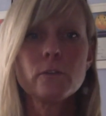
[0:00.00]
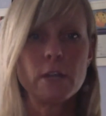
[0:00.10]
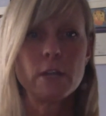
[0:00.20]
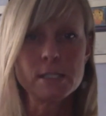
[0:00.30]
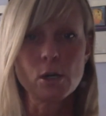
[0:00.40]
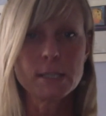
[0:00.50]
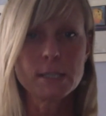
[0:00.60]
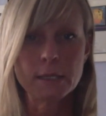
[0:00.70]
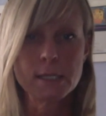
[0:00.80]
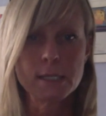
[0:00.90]
they start to
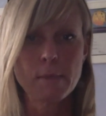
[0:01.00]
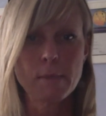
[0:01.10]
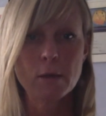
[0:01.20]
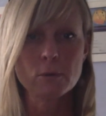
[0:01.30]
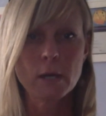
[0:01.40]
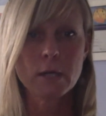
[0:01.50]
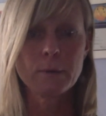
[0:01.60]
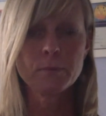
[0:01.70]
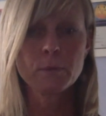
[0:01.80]
get these emails, right?